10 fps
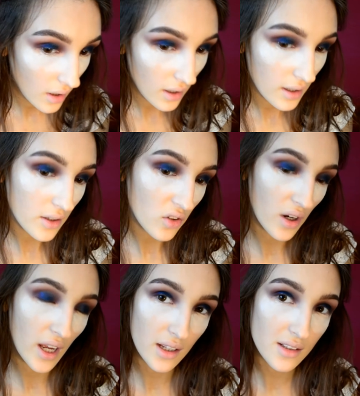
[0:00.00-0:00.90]
It
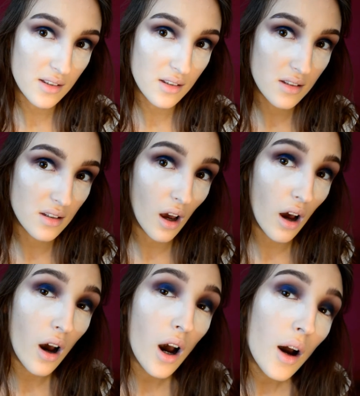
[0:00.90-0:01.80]
creates
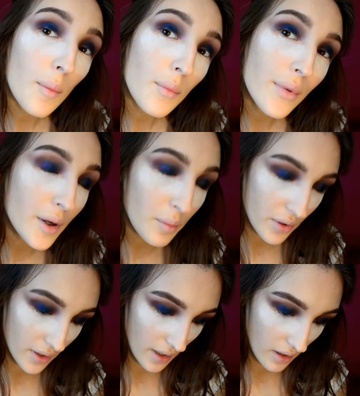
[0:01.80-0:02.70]
a
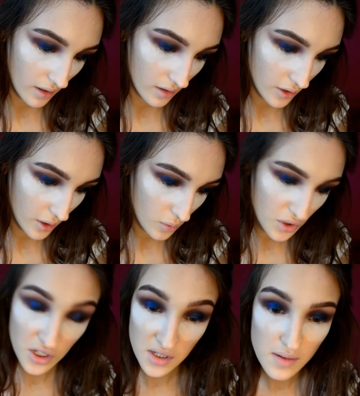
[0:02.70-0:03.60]
purpley color,
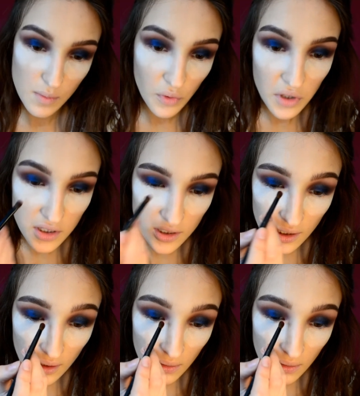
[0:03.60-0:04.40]
which is pretty.